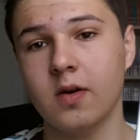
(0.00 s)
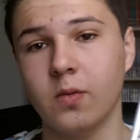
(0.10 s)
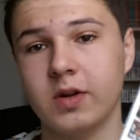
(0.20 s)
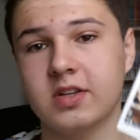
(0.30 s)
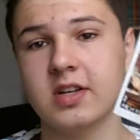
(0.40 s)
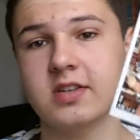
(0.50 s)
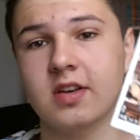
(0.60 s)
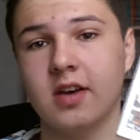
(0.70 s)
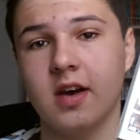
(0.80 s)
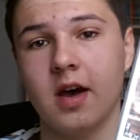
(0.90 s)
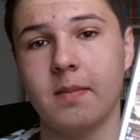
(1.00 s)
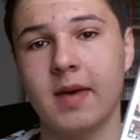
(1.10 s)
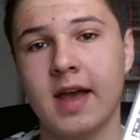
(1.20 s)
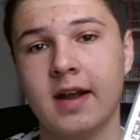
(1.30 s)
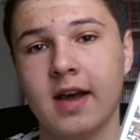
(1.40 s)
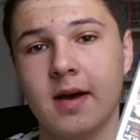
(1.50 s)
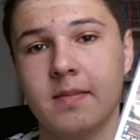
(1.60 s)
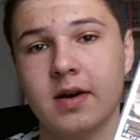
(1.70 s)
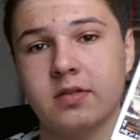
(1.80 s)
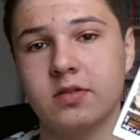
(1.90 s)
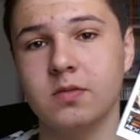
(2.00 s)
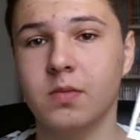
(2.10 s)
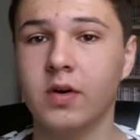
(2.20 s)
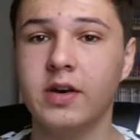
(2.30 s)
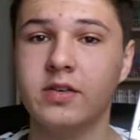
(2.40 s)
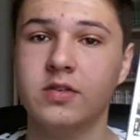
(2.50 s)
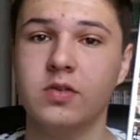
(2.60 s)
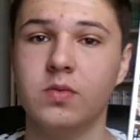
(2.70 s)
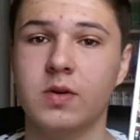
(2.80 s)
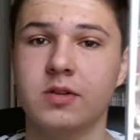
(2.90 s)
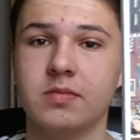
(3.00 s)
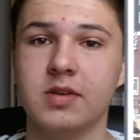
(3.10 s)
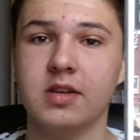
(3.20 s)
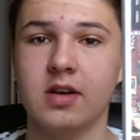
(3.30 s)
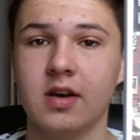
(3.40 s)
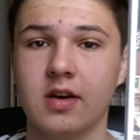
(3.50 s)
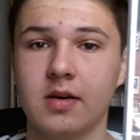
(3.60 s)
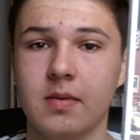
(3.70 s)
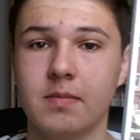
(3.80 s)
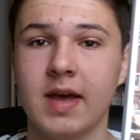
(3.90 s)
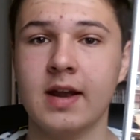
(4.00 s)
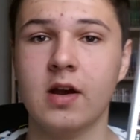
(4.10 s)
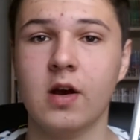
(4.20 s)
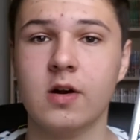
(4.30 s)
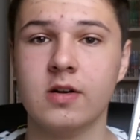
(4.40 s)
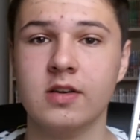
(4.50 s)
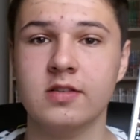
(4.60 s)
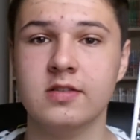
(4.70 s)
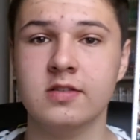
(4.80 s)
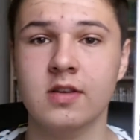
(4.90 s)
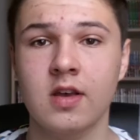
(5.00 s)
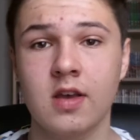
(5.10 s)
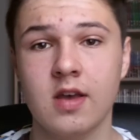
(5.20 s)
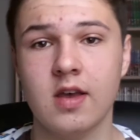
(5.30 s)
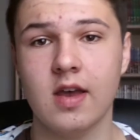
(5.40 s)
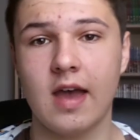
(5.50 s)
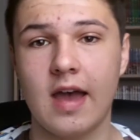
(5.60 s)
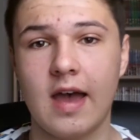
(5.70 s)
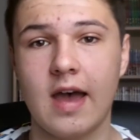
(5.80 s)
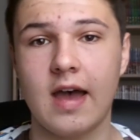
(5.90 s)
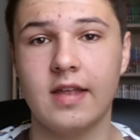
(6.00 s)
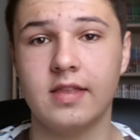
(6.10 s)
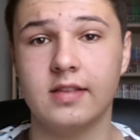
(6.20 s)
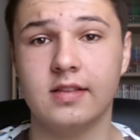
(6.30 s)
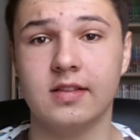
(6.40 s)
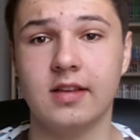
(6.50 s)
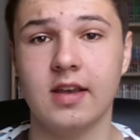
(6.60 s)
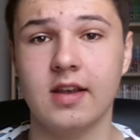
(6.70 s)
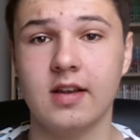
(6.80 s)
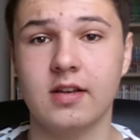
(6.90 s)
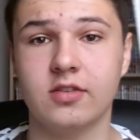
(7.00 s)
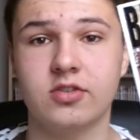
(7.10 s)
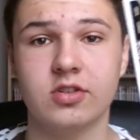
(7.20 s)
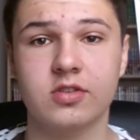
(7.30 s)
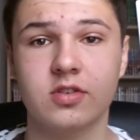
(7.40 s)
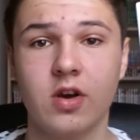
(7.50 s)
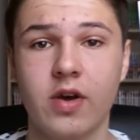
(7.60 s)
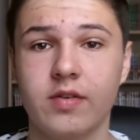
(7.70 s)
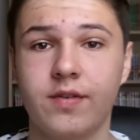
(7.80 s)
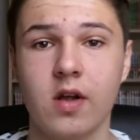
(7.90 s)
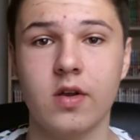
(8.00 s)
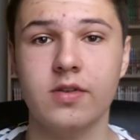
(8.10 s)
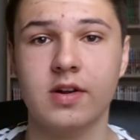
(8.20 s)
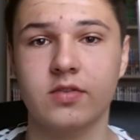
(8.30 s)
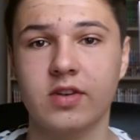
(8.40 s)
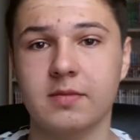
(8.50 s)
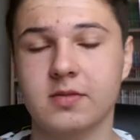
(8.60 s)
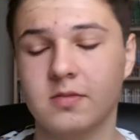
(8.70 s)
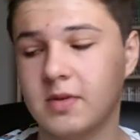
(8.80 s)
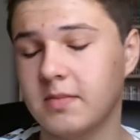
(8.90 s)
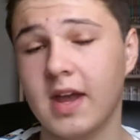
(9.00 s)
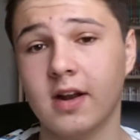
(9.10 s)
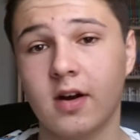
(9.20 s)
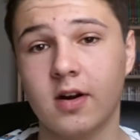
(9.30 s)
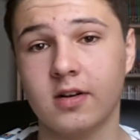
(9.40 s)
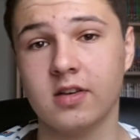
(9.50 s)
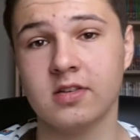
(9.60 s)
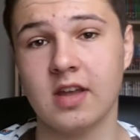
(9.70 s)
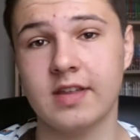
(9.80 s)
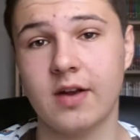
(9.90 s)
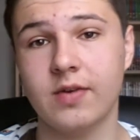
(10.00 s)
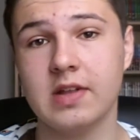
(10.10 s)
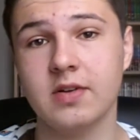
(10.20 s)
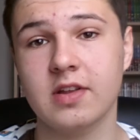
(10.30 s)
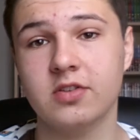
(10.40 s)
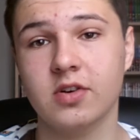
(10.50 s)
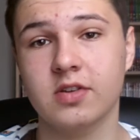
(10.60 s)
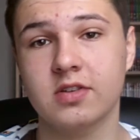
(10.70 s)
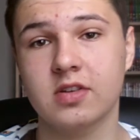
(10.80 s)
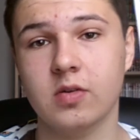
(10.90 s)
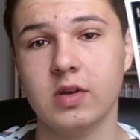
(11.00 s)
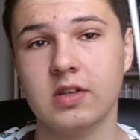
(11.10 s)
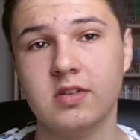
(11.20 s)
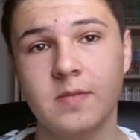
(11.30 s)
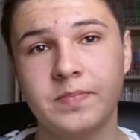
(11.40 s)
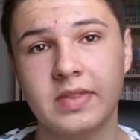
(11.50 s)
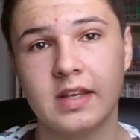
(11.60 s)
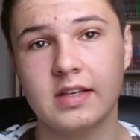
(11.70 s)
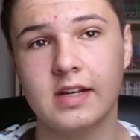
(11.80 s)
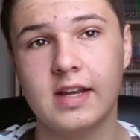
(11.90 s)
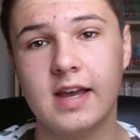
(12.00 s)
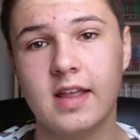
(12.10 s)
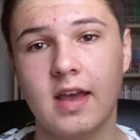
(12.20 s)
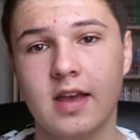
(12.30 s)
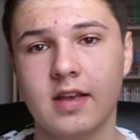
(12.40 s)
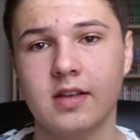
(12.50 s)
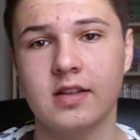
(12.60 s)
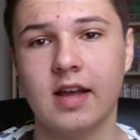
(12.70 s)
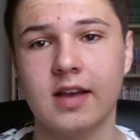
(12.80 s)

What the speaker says: which is a manga about two boys who want to be a manga artists, and they just go and follow their dreams to be manga artists. And I really enjoyed the series. You get a